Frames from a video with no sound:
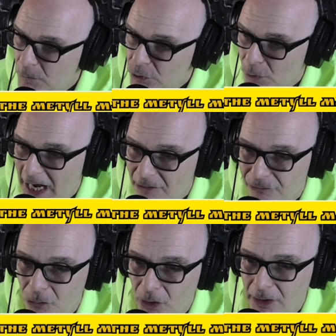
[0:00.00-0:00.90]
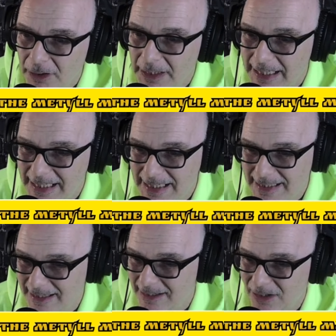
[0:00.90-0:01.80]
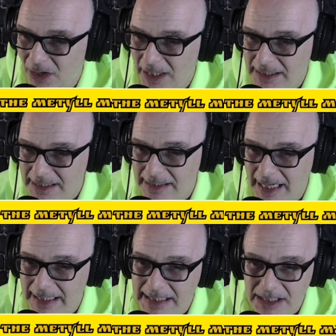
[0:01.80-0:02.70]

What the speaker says: Track four is a hot, steady,